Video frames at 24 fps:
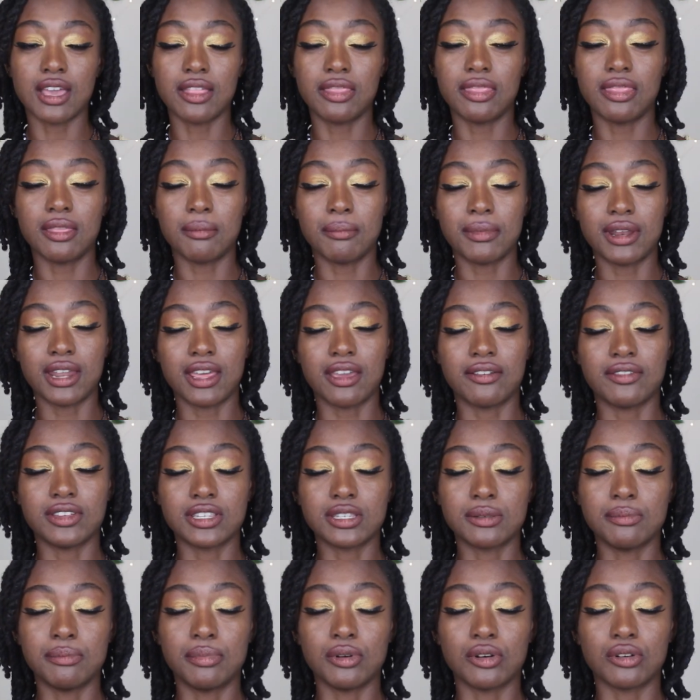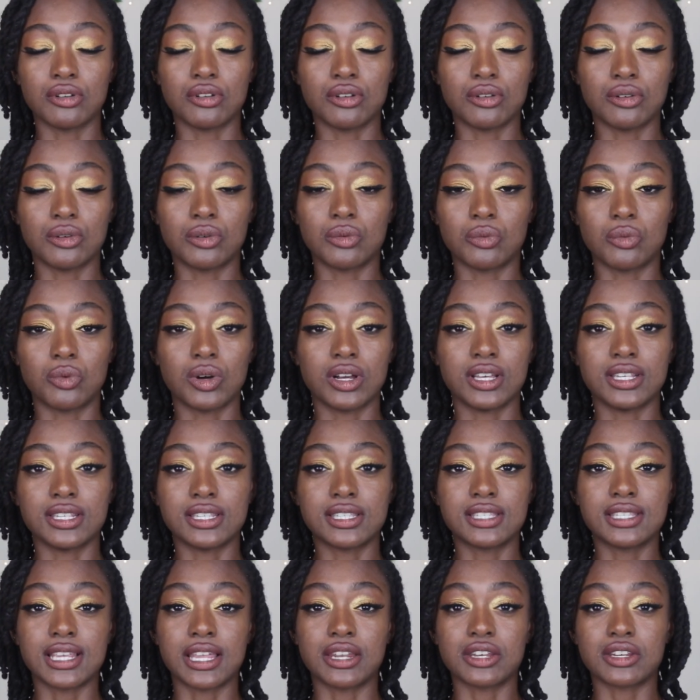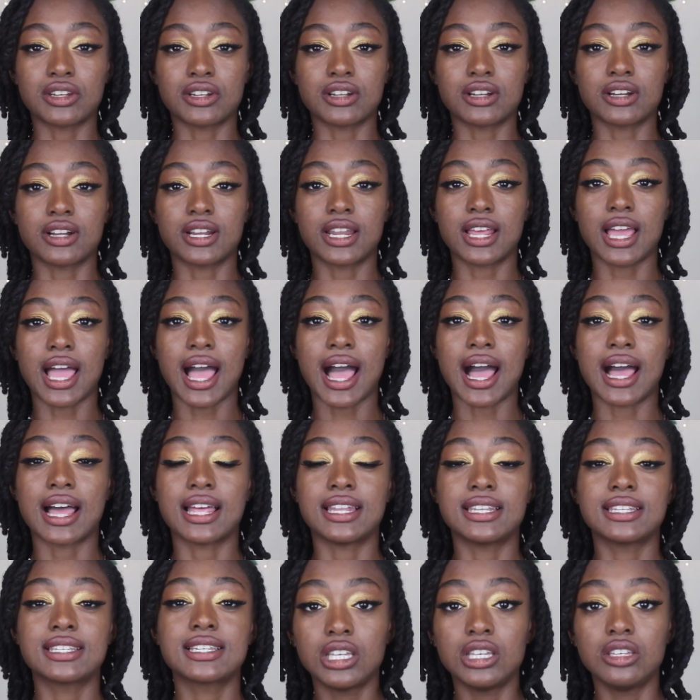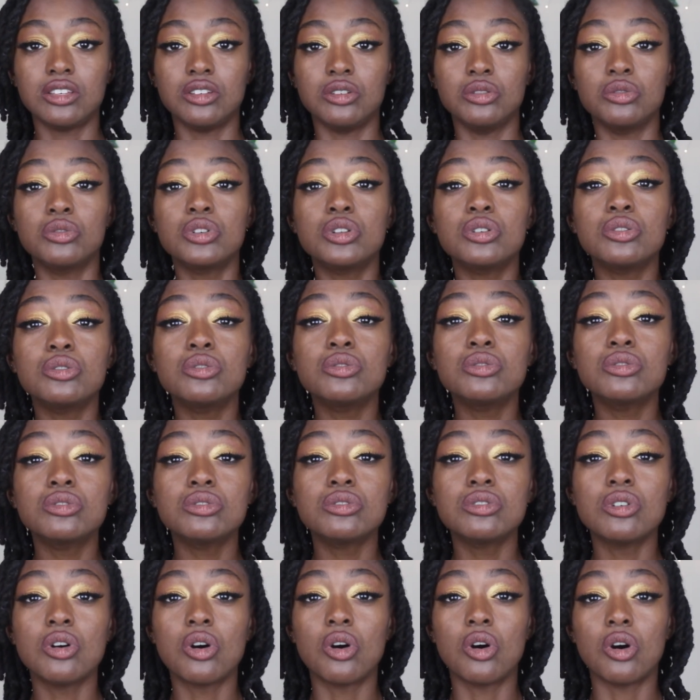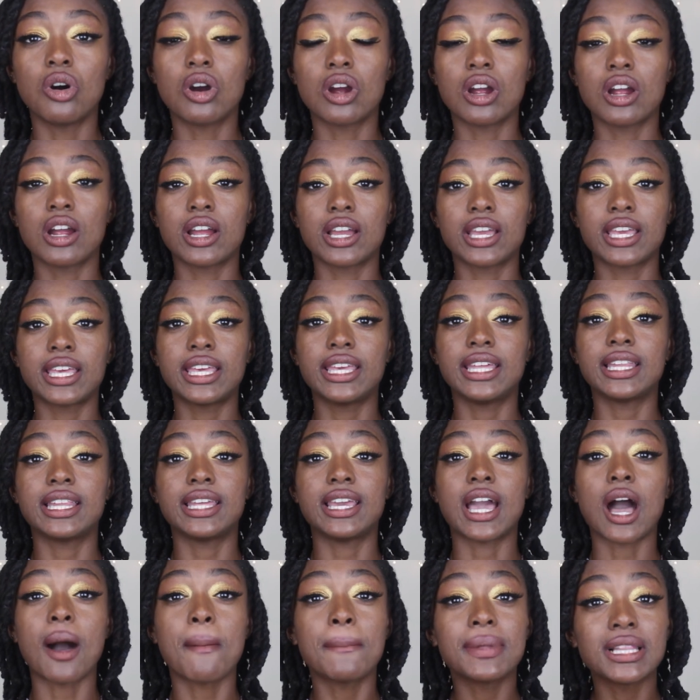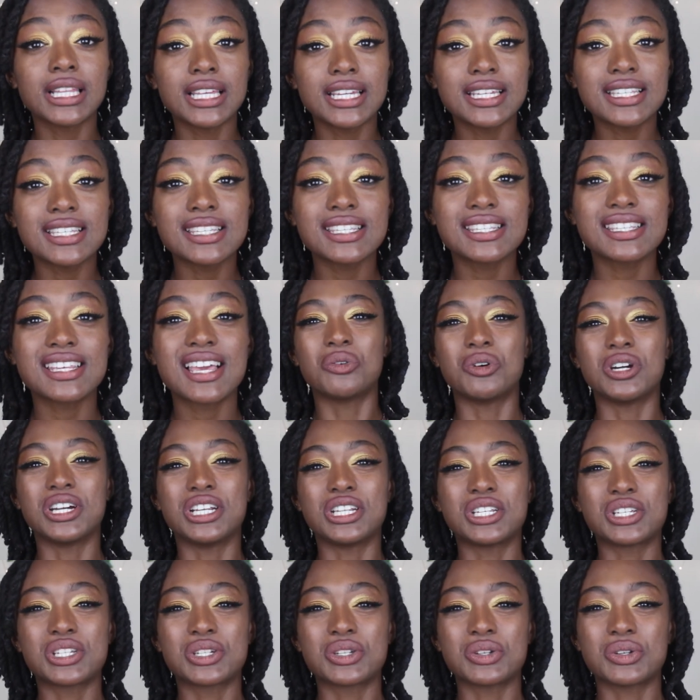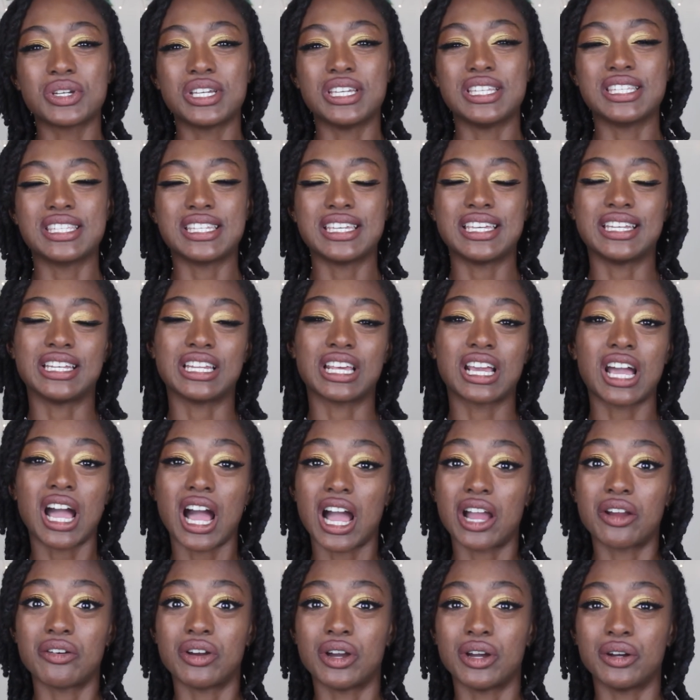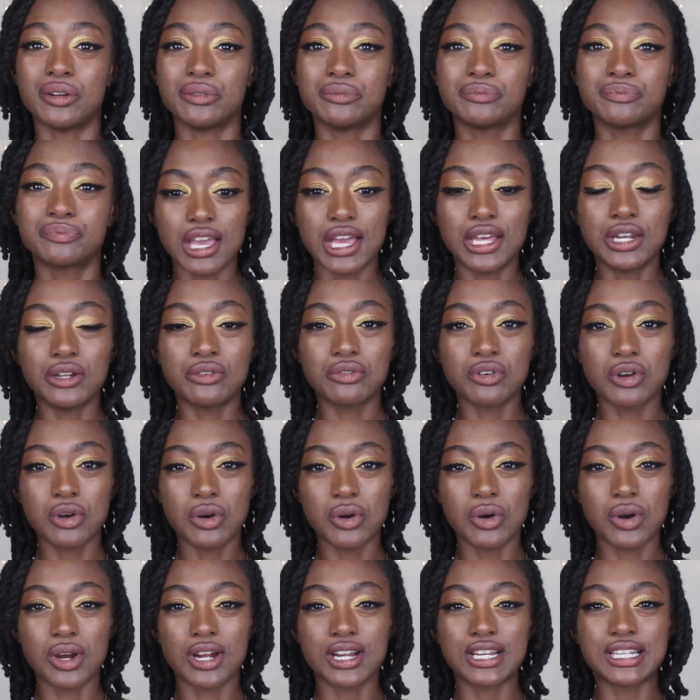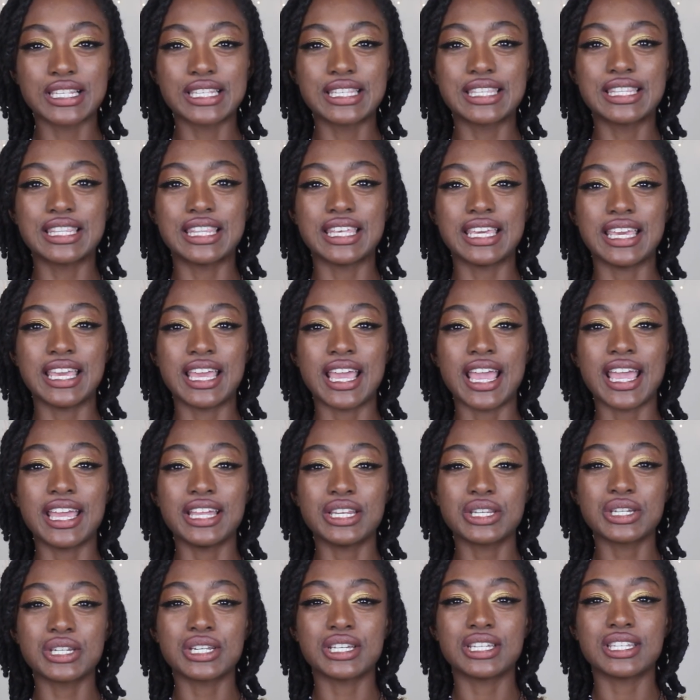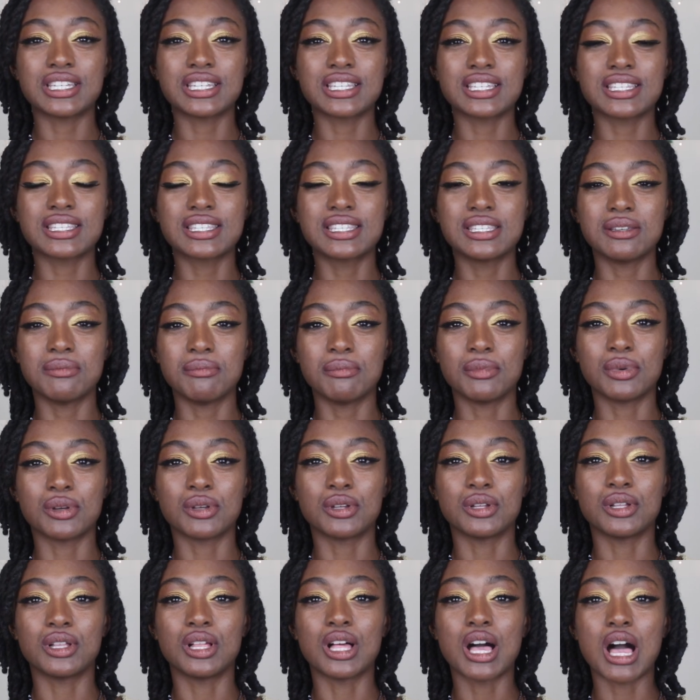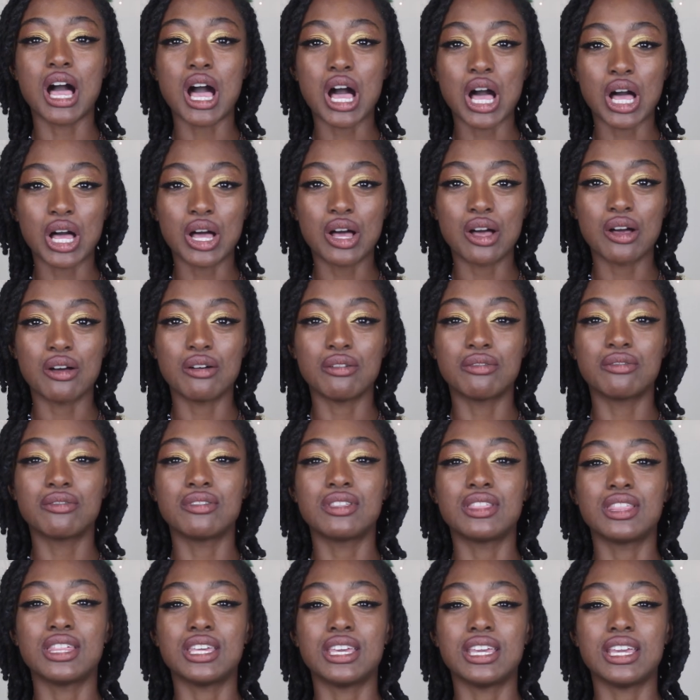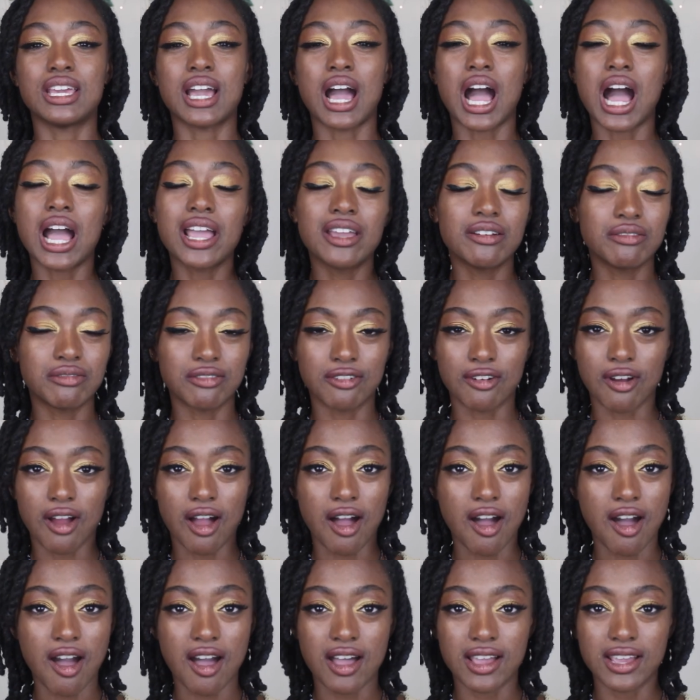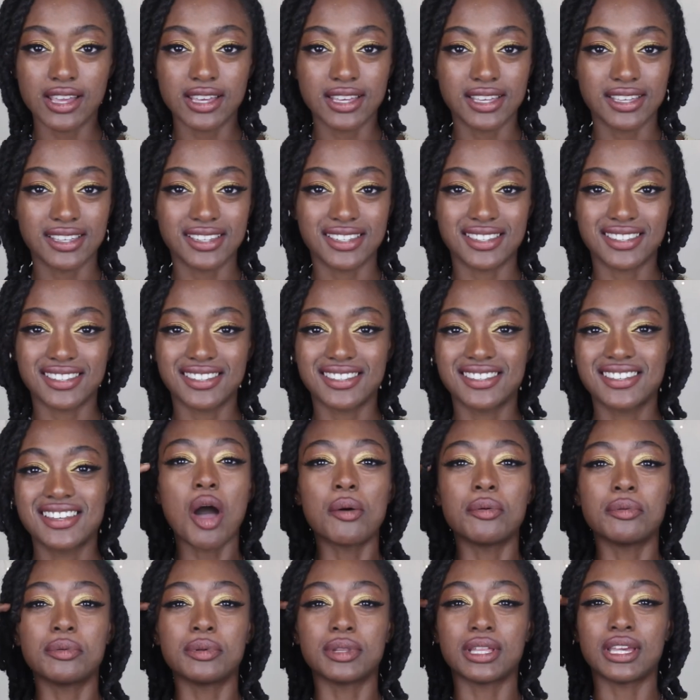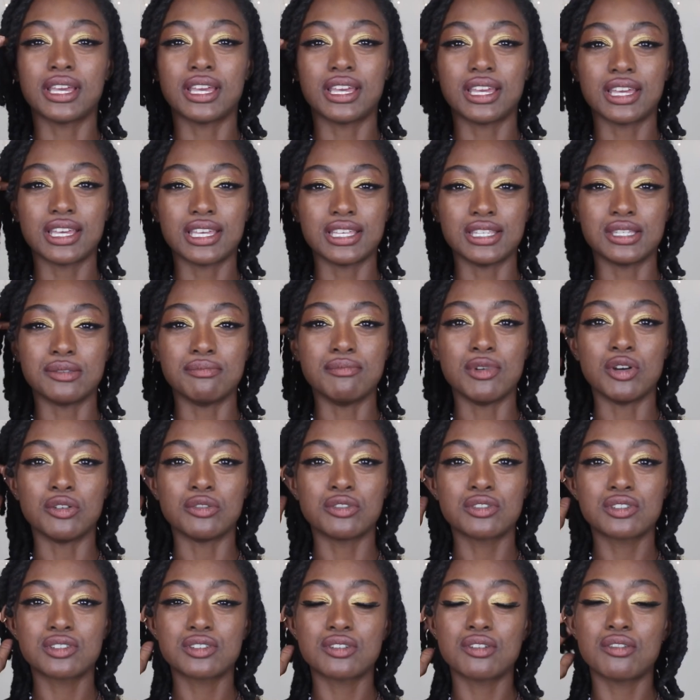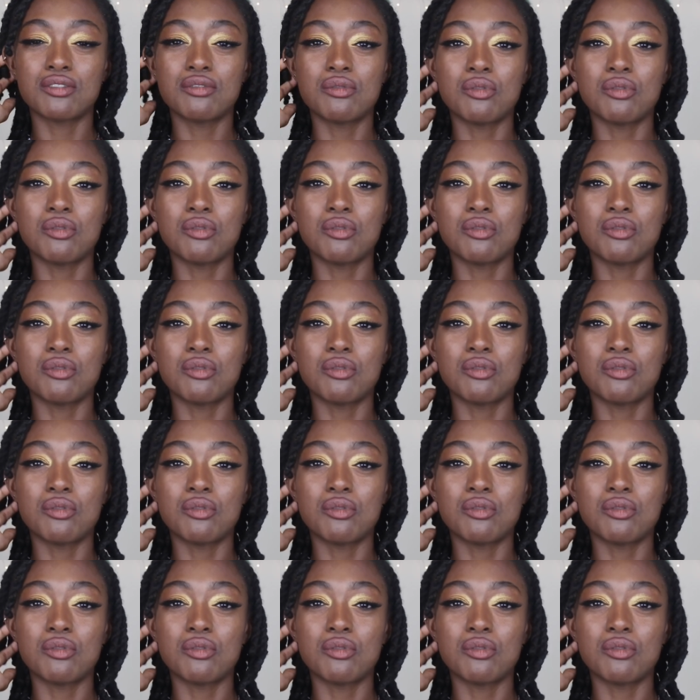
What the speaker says: and the Menavis bull was centered at Iunu, or Heliopolis, which is in Cairo. And of course, the ancient symbol of the Eye of Ra is probably his most